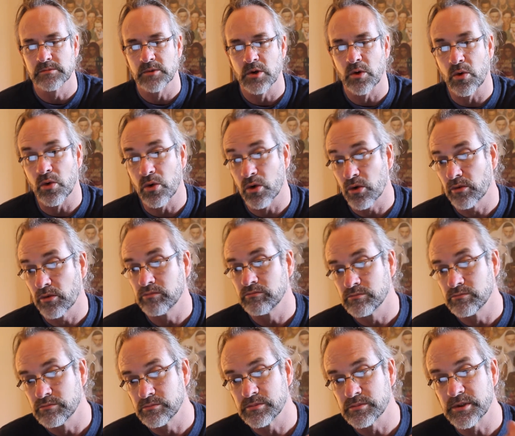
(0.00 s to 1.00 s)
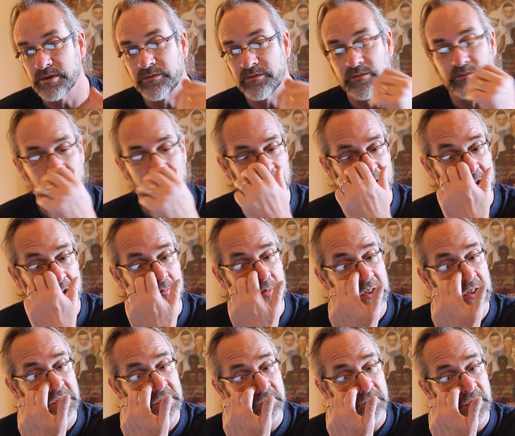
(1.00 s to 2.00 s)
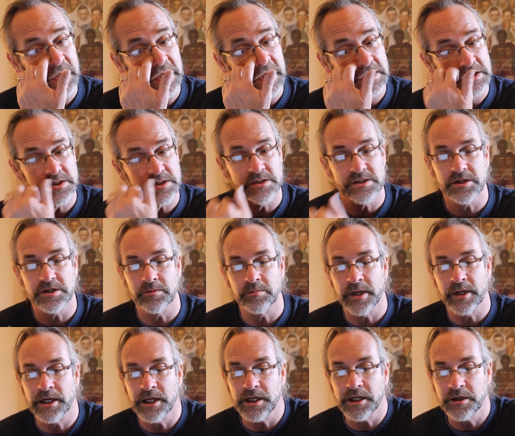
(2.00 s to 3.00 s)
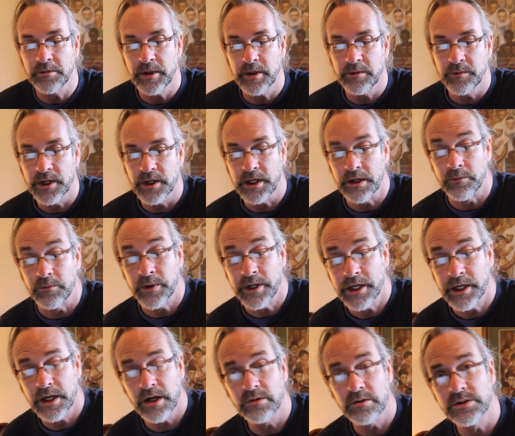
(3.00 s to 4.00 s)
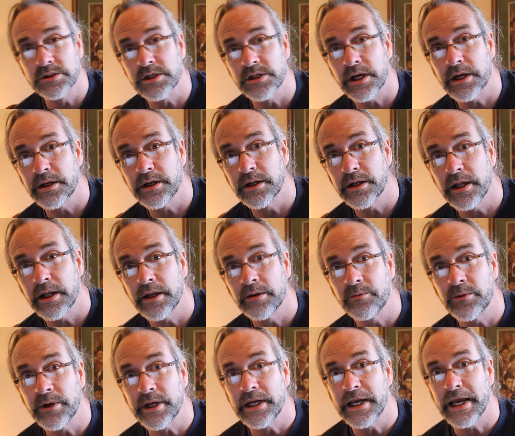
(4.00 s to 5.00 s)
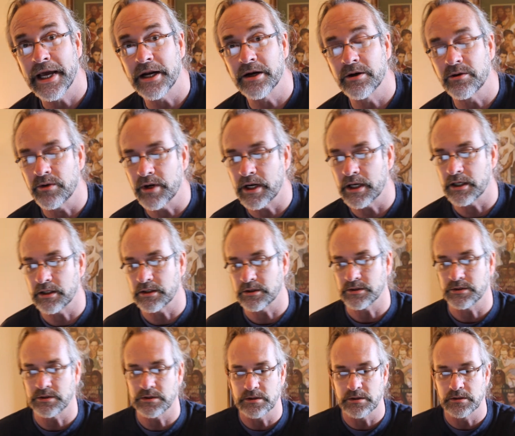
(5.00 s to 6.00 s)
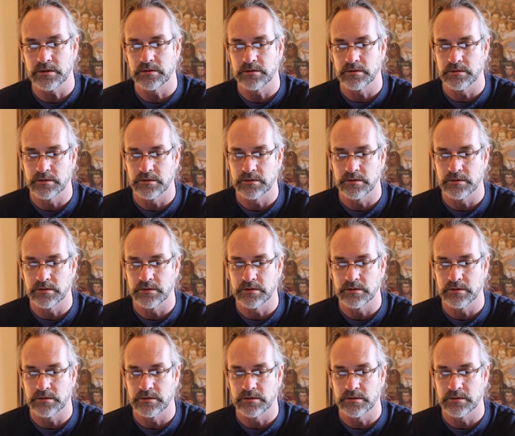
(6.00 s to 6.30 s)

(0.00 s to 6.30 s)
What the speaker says: Or, if need be, the relationship may need to be renegotiated and recategorized.